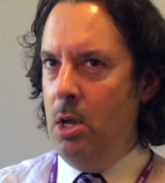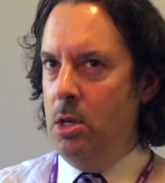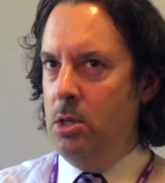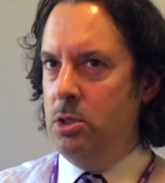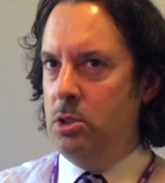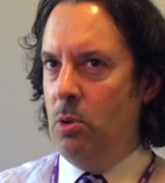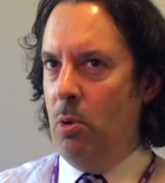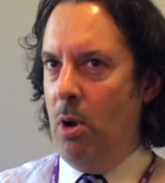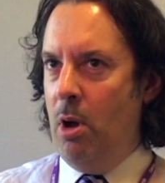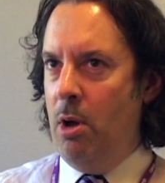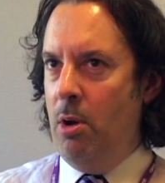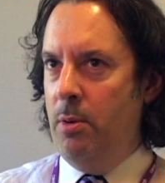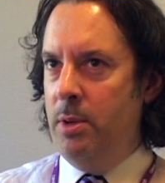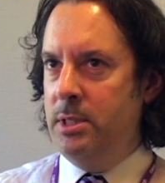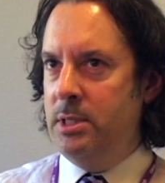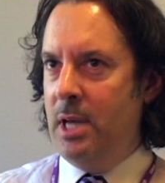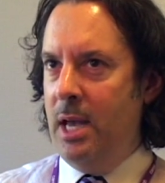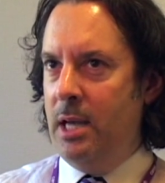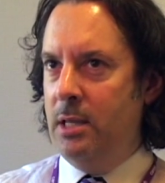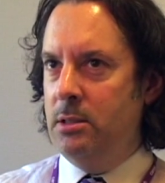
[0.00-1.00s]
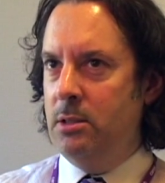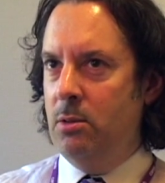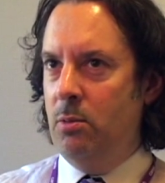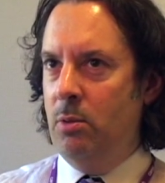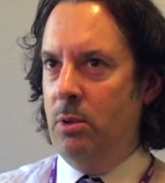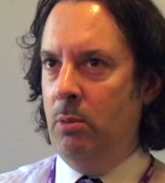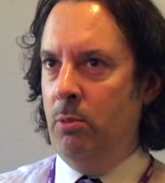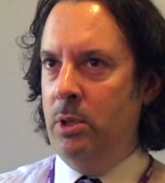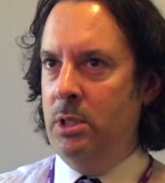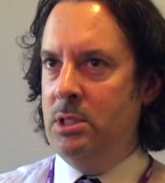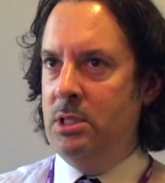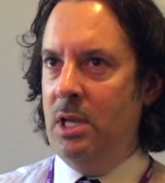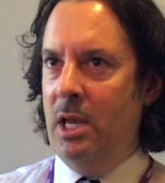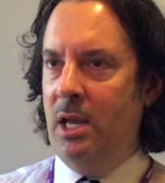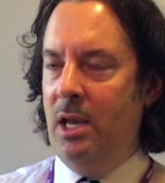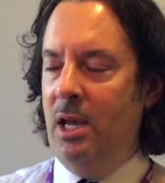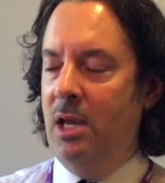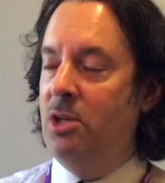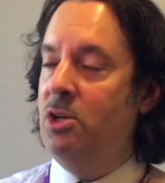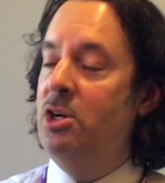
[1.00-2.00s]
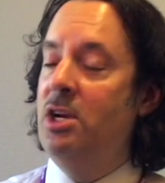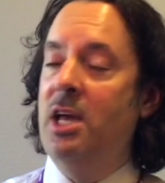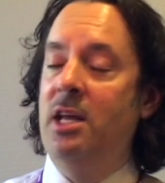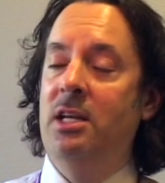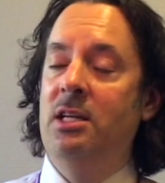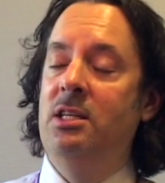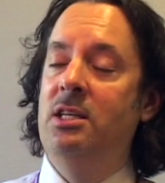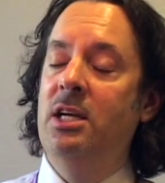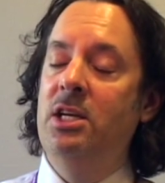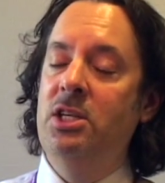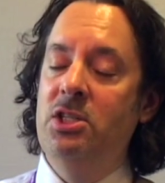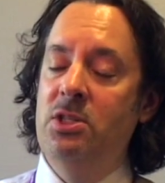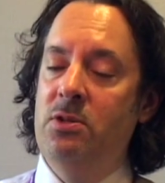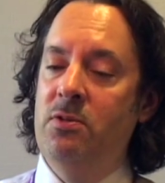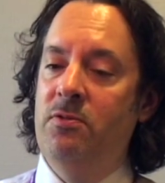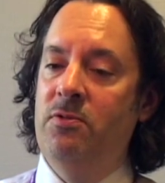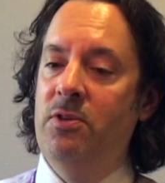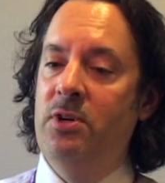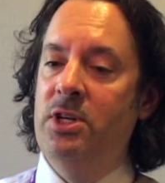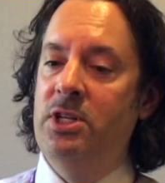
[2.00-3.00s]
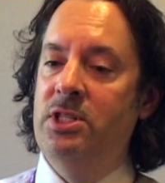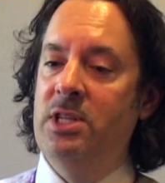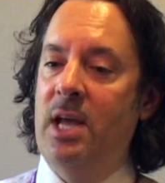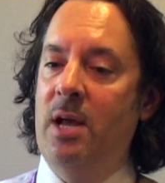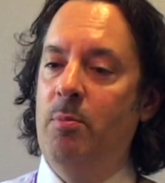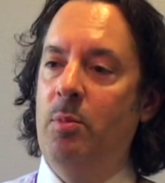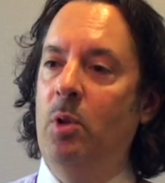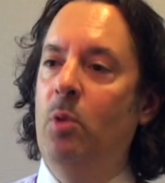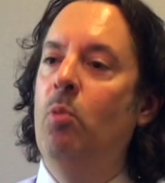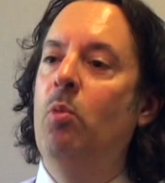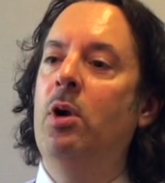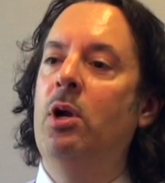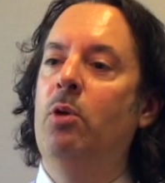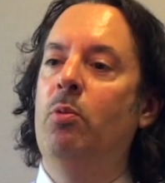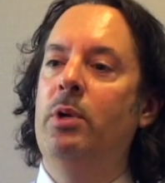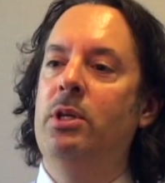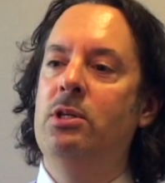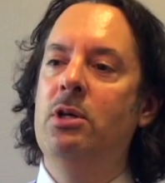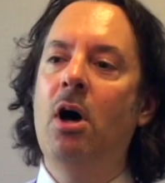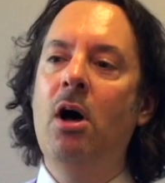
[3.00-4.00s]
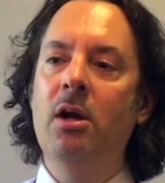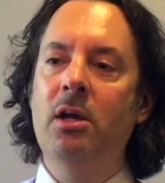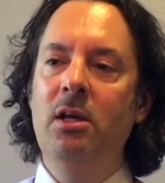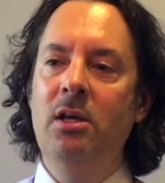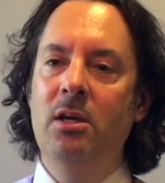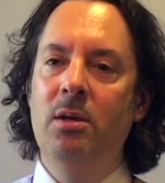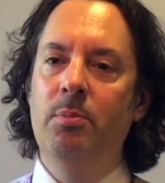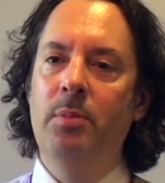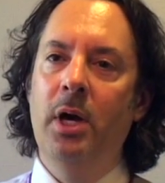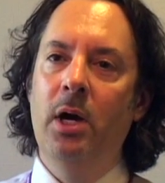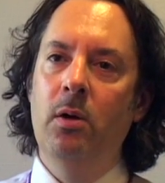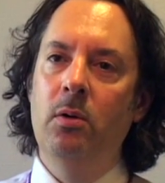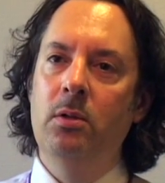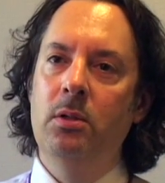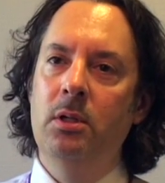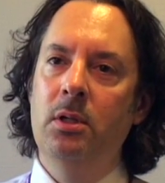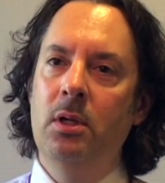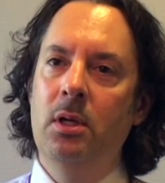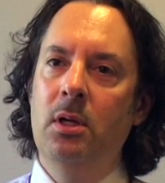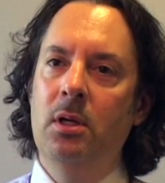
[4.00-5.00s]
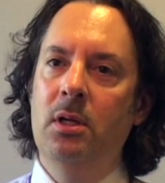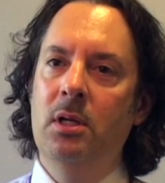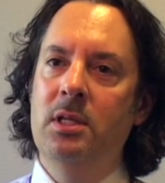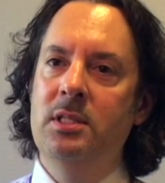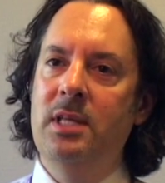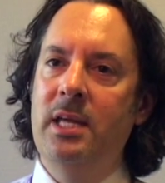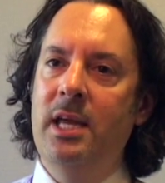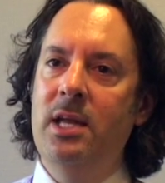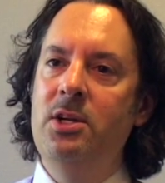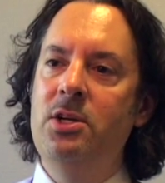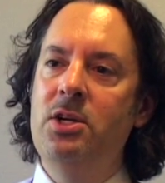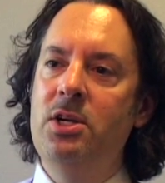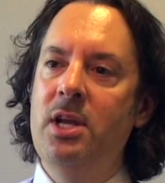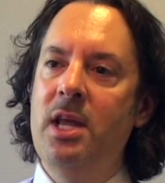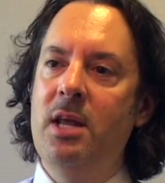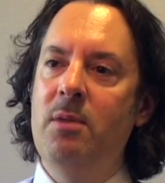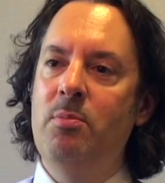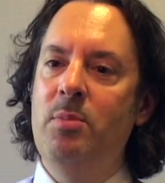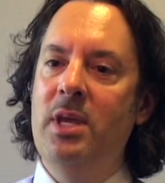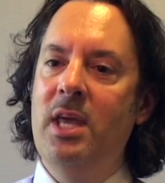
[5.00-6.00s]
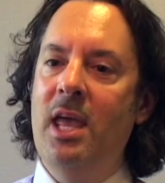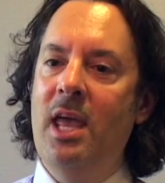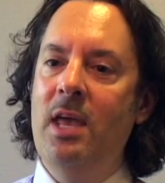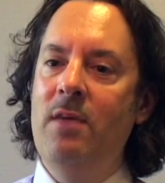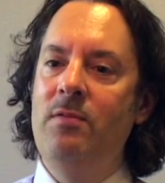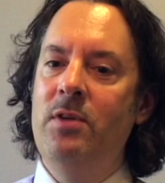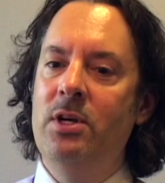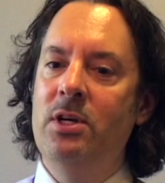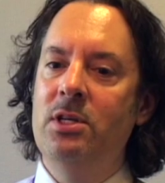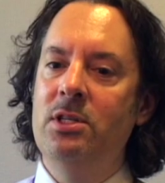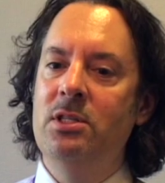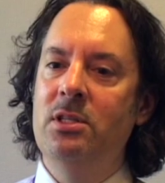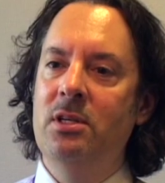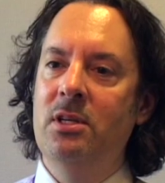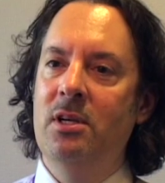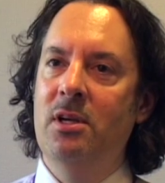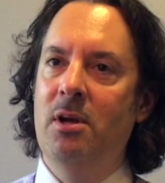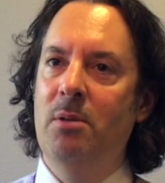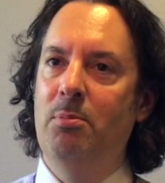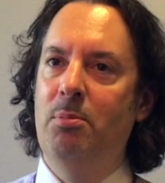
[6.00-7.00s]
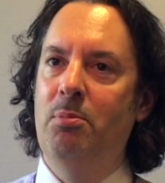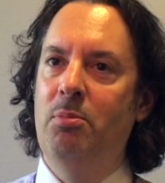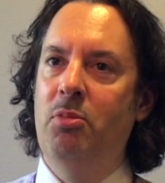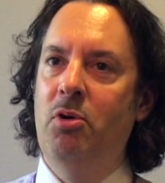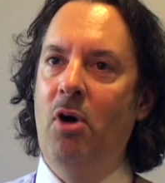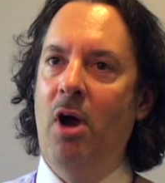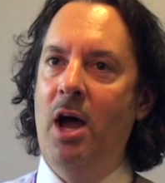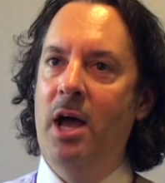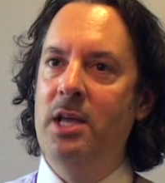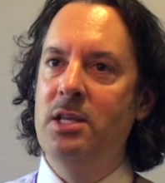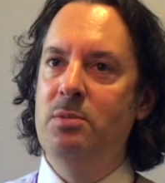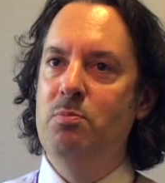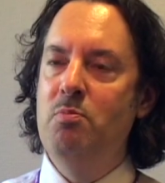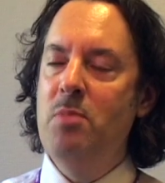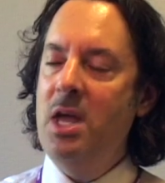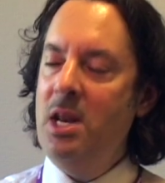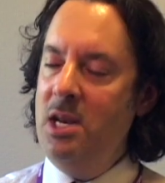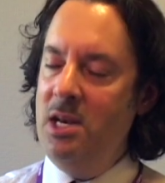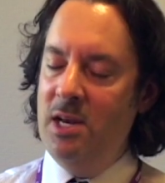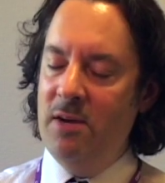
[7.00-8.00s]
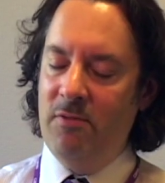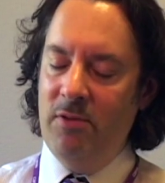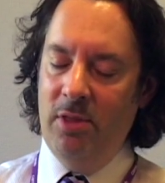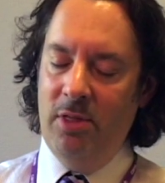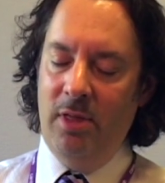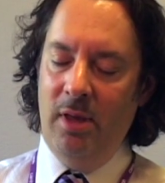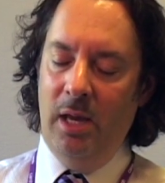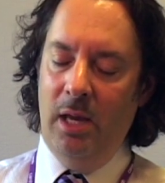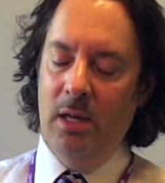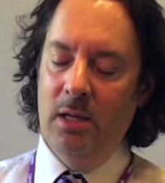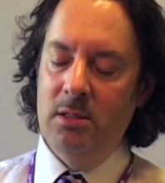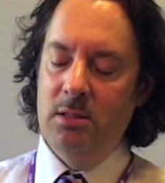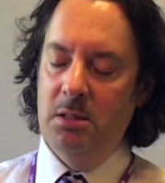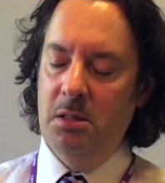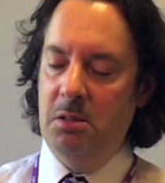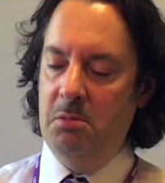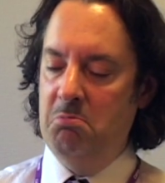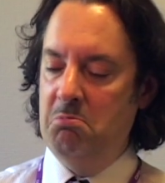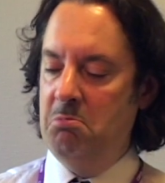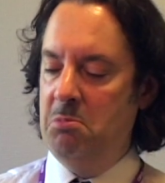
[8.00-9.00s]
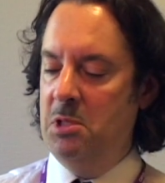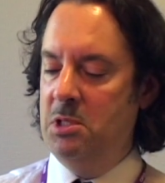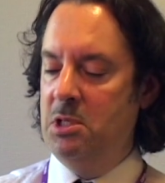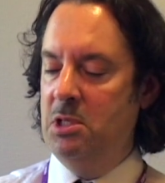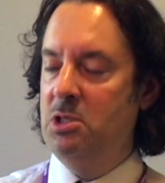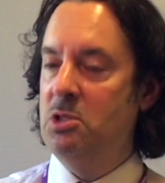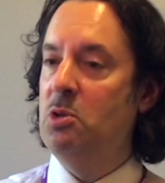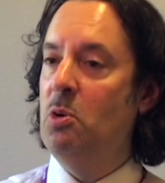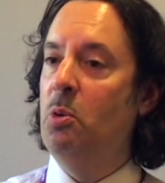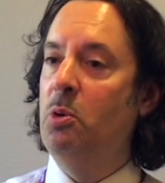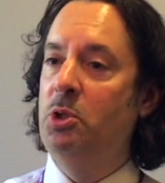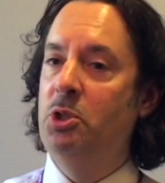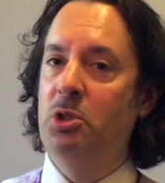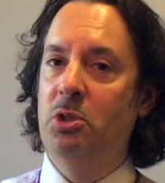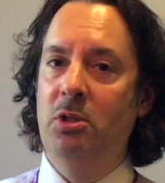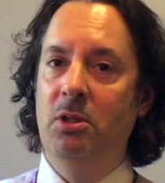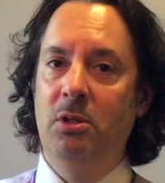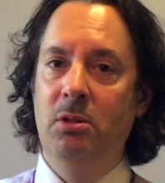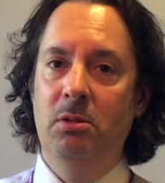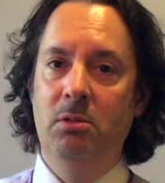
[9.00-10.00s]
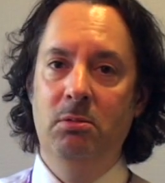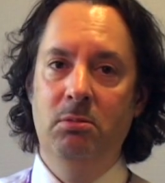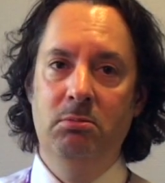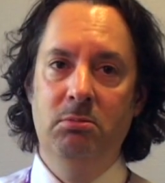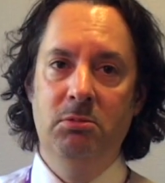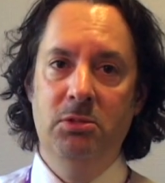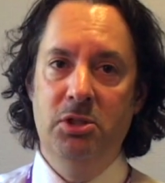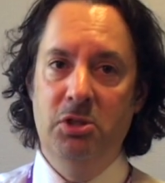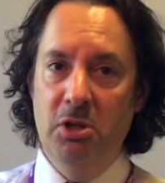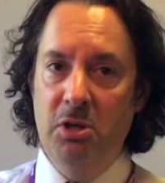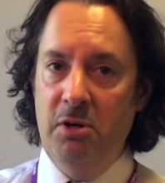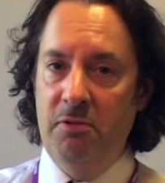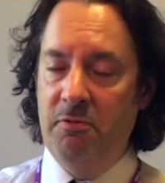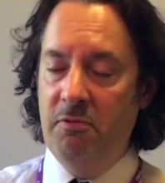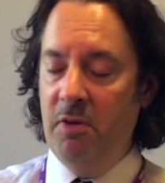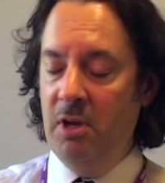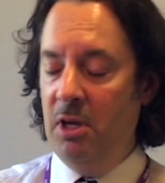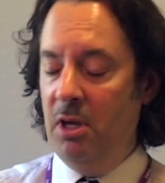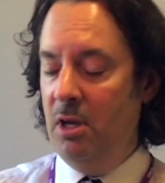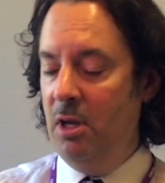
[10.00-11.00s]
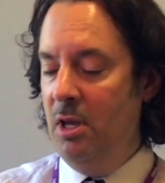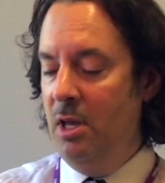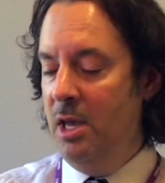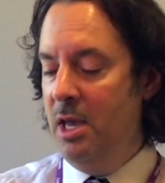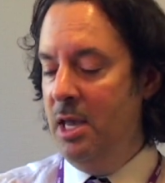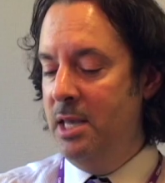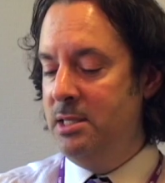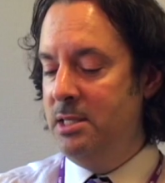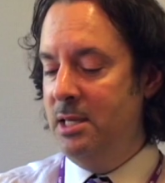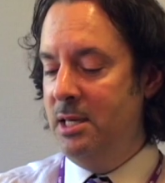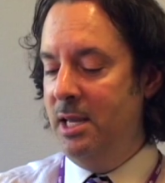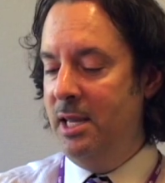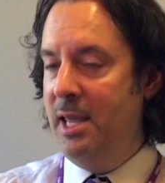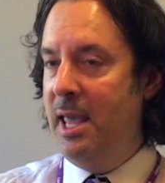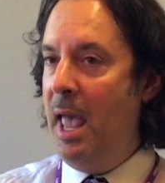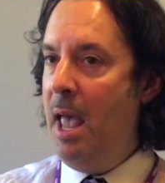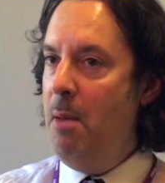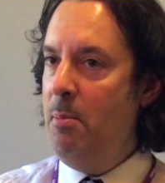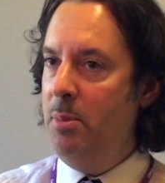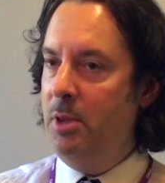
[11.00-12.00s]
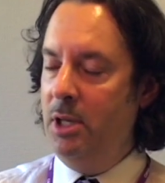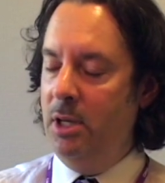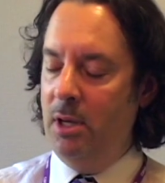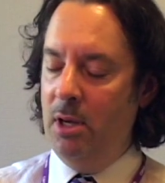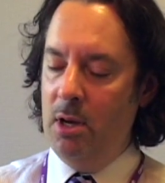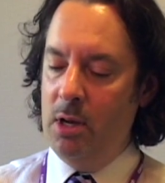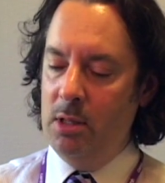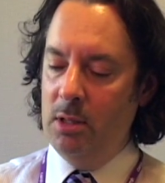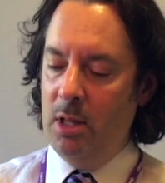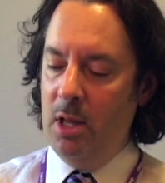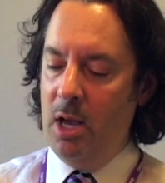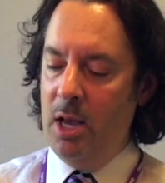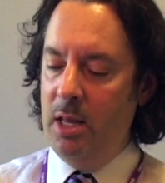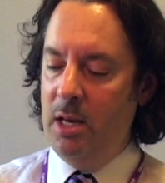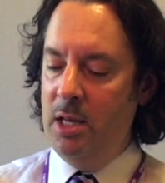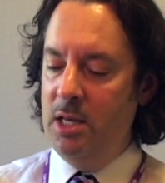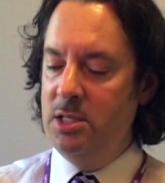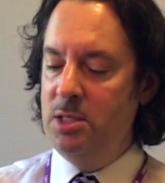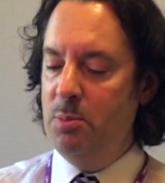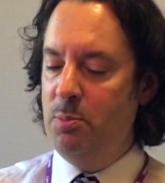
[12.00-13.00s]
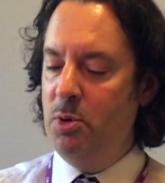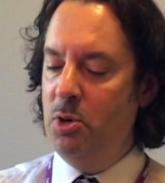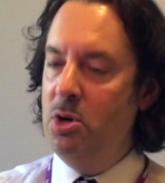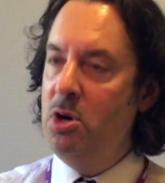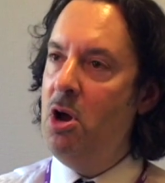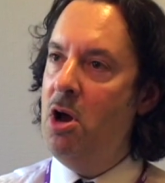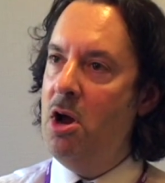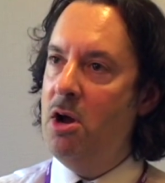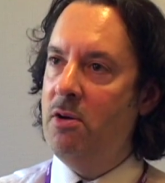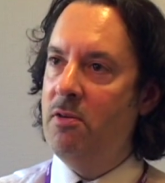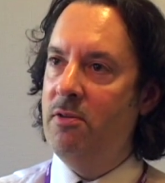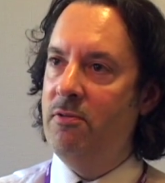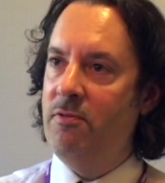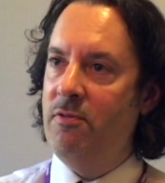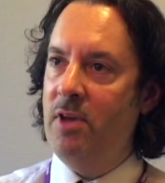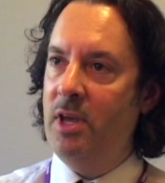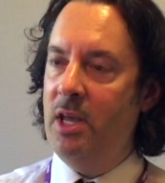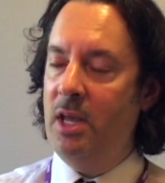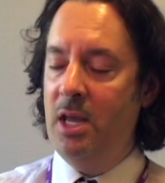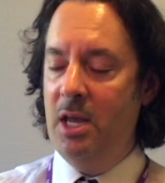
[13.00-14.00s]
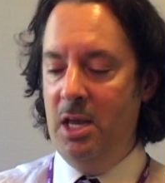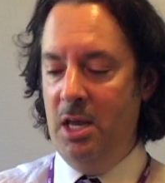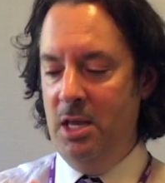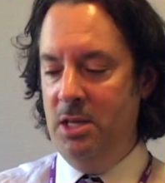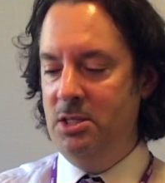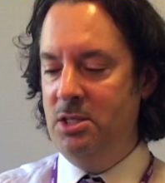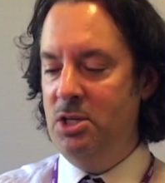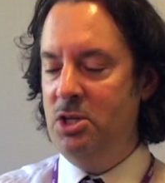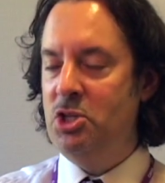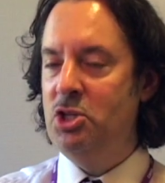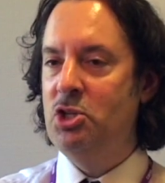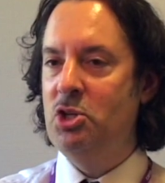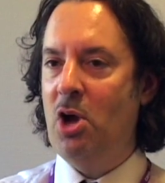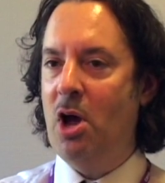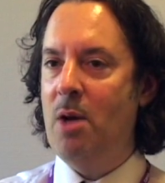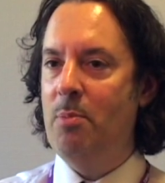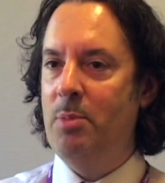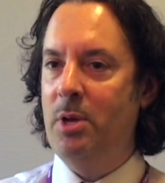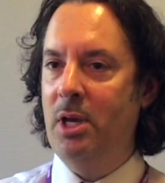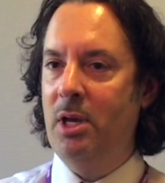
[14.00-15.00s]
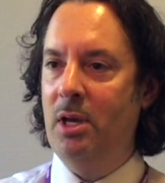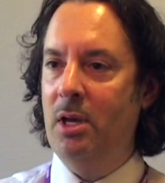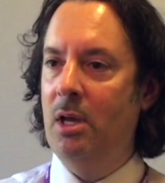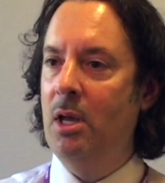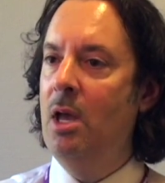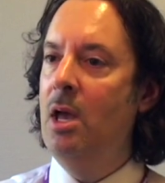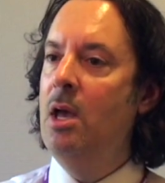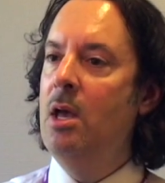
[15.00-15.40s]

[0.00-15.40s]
So I always ask, when we say internet addiction, for example, what are we talking about? Because the internet behaviors comprise many different things. Is it social surfing? Is it gambling online? Is it pornography? Is it shopping?